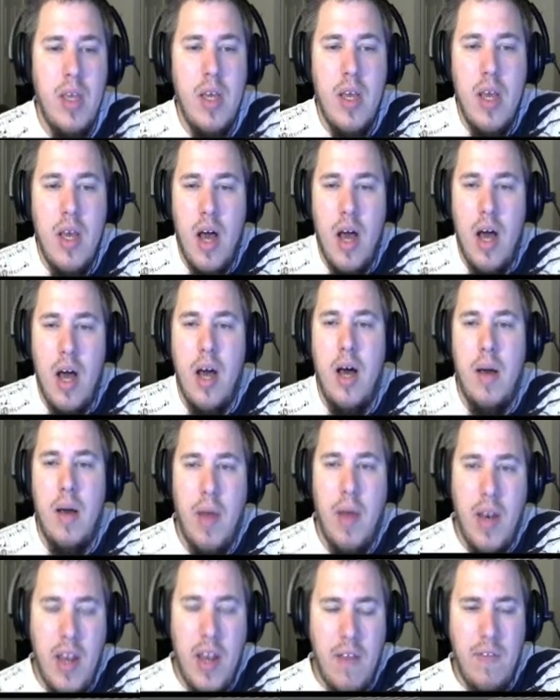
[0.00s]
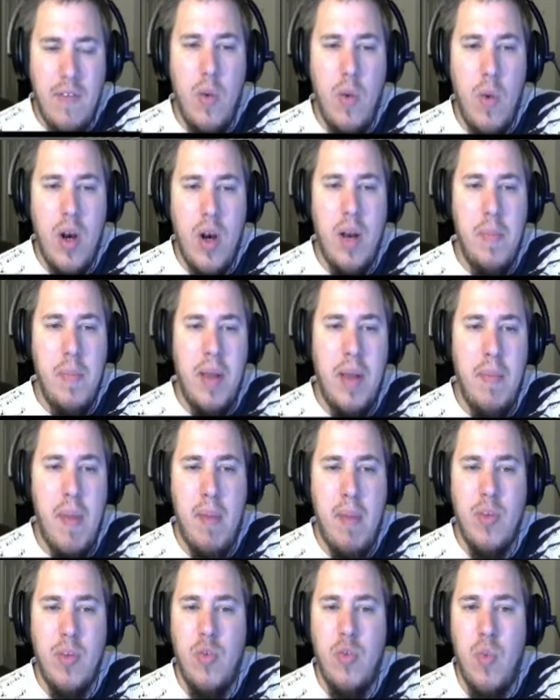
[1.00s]
I definitely wanted to pick up
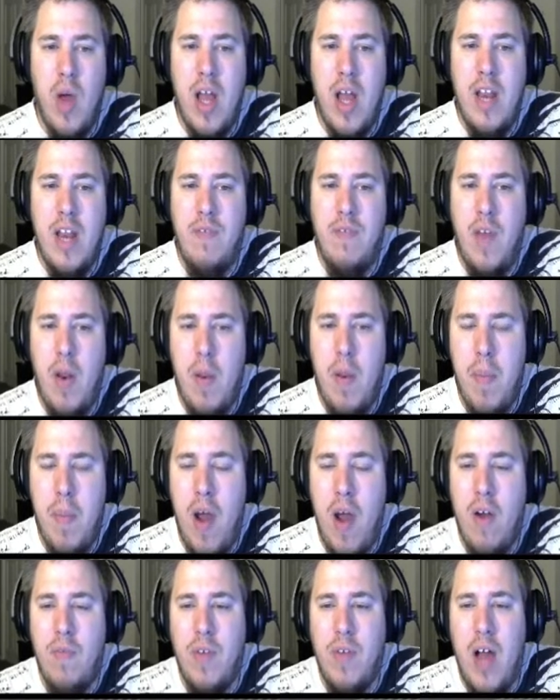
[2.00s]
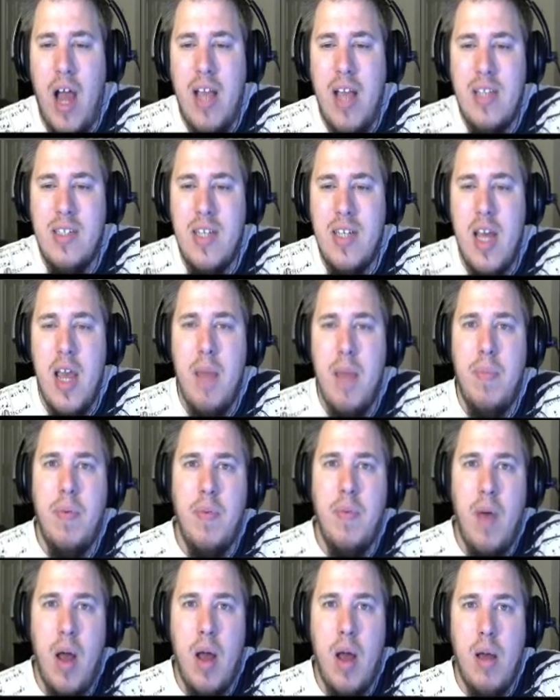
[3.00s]
Mamoswine. Very powerful ice type.
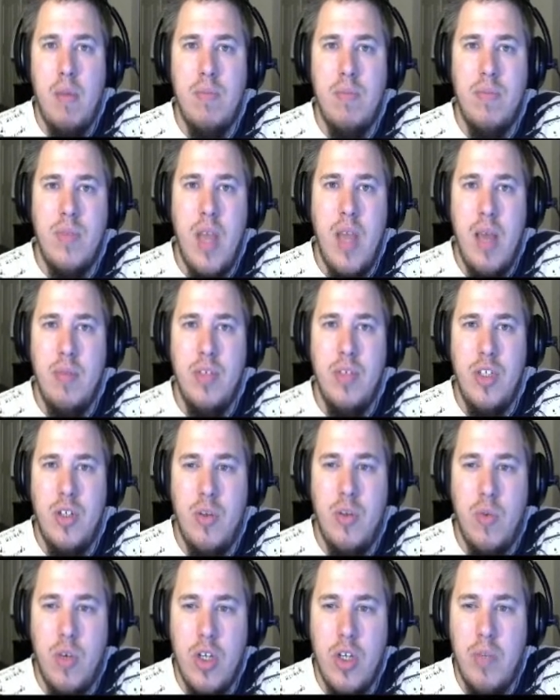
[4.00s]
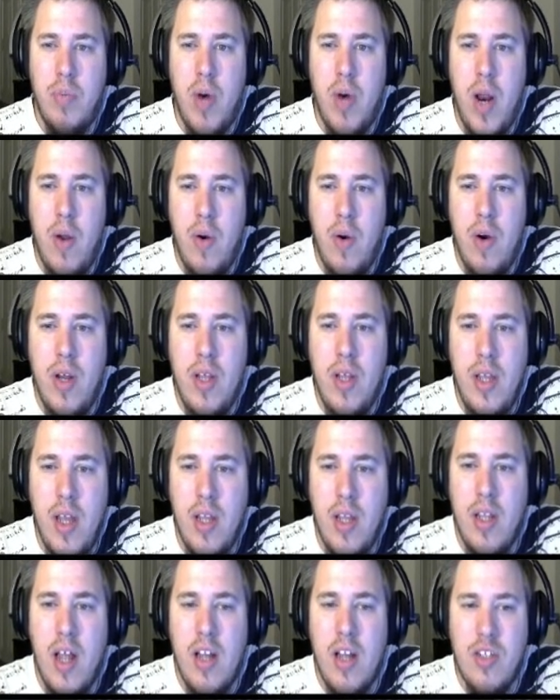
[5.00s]
Good priority, a
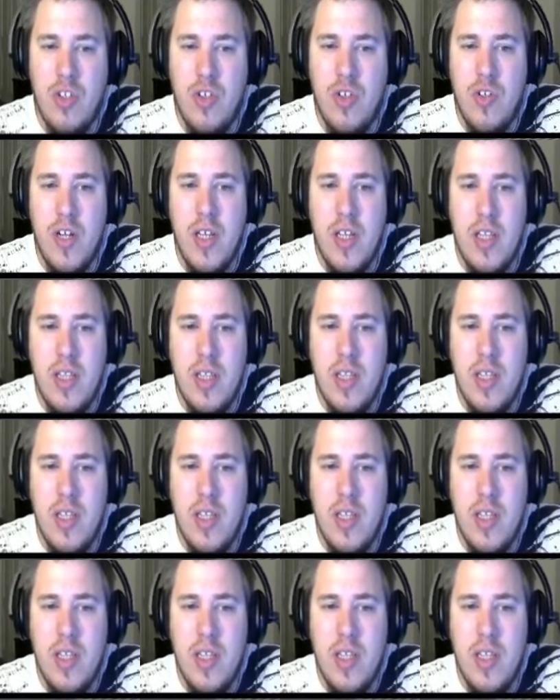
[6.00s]
lot of strength.